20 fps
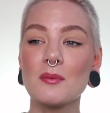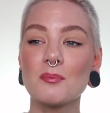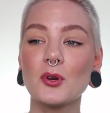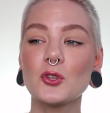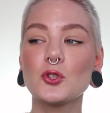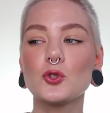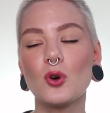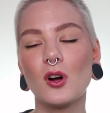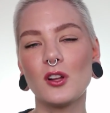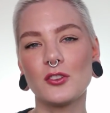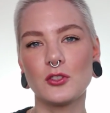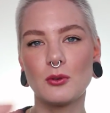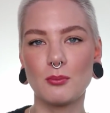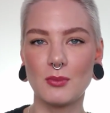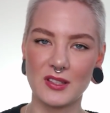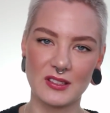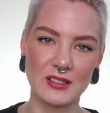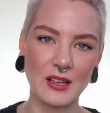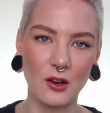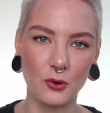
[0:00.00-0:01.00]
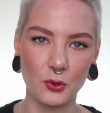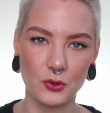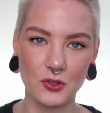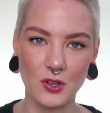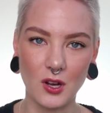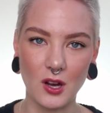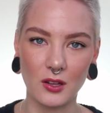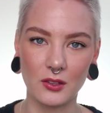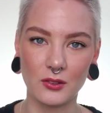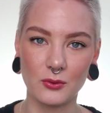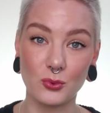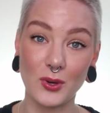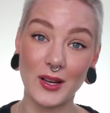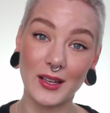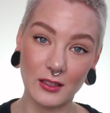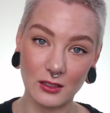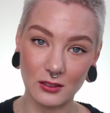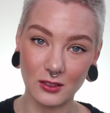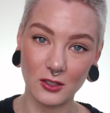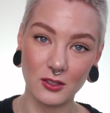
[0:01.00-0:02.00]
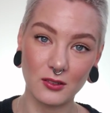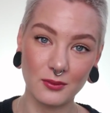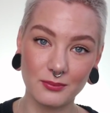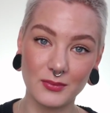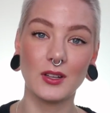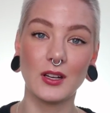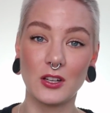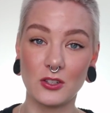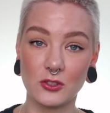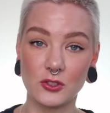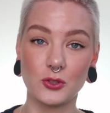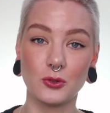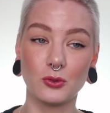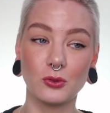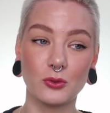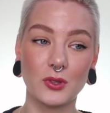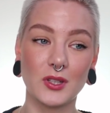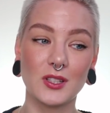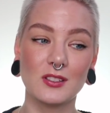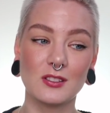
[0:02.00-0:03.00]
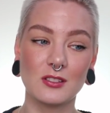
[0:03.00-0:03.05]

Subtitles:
But you also miss out on regular ear jewelry.